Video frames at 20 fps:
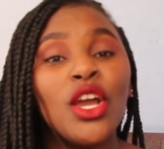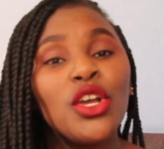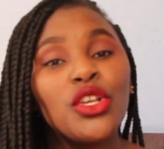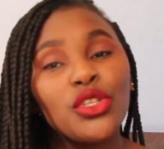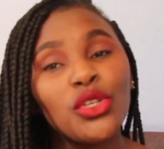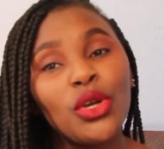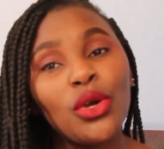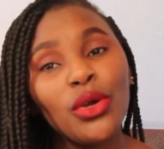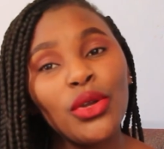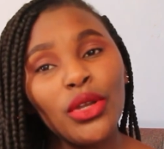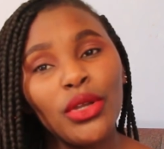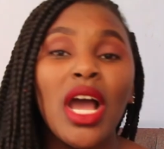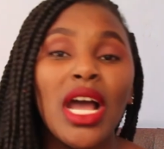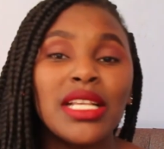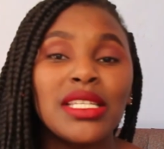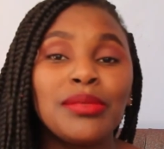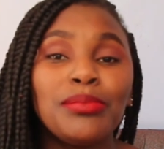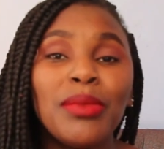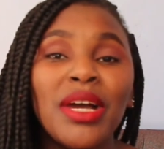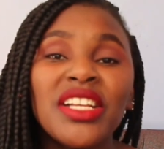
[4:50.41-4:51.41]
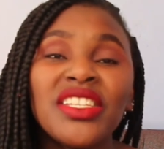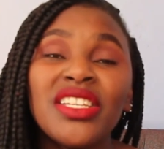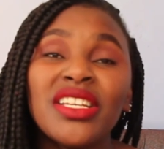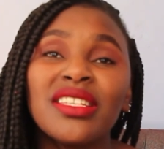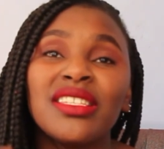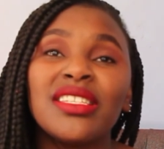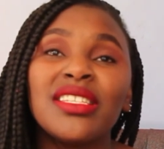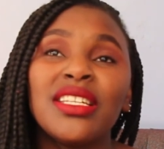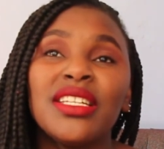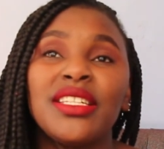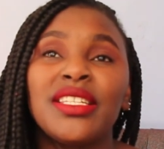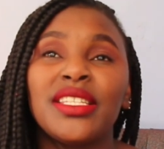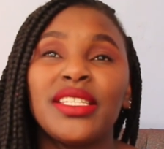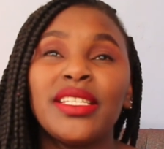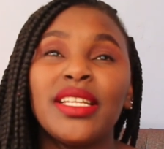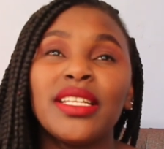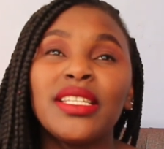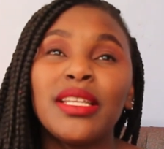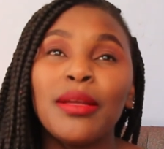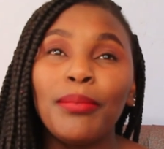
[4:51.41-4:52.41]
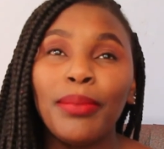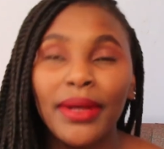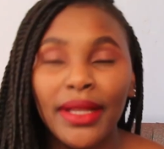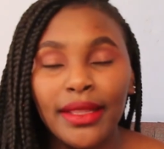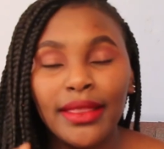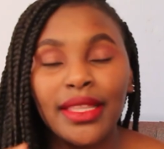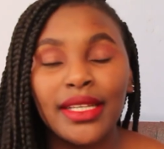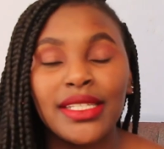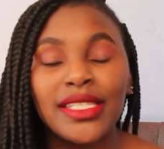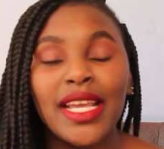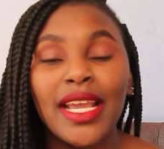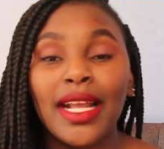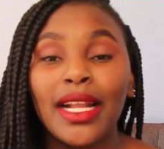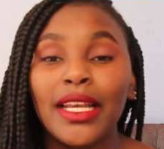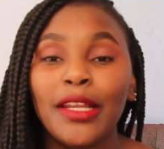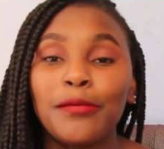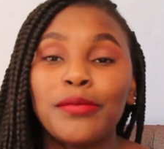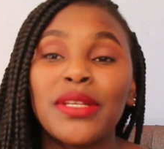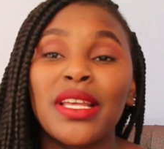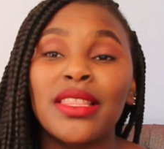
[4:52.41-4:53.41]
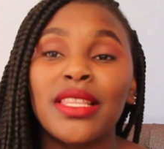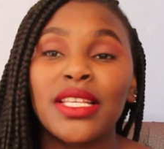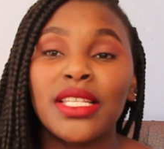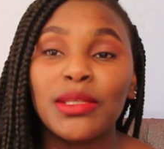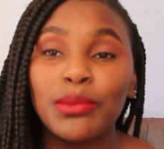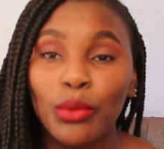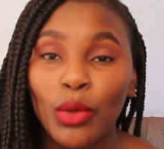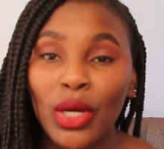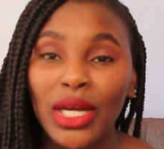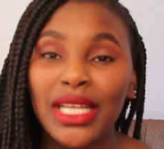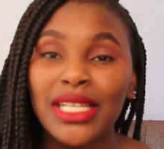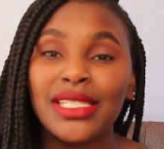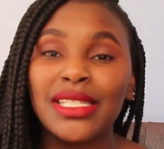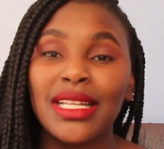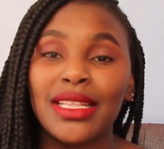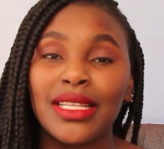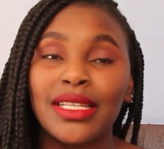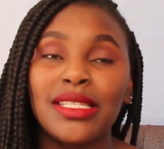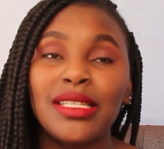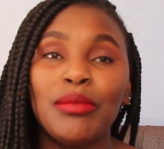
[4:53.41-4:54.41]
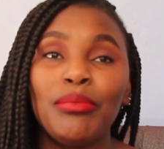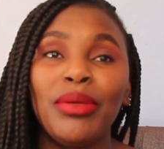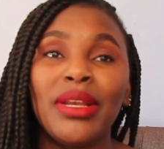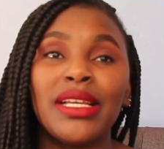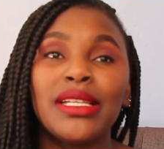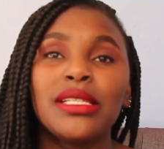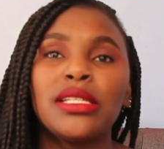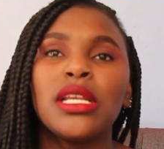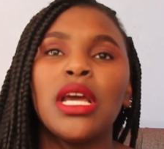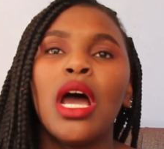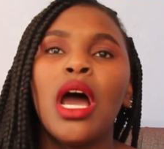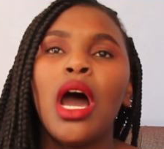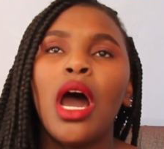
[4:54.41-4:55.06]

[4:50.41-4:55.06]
So as much as it's the tie clips are the smallest and the simplest